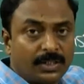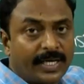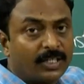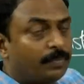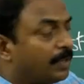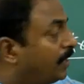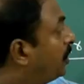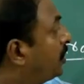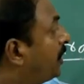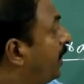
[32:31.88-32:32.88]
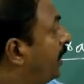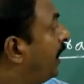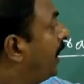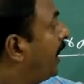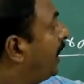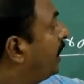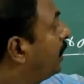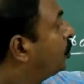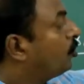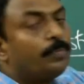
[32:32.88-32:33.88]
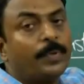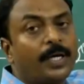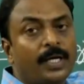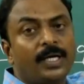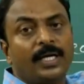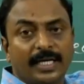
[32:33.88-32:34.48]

has to be registered, and this will be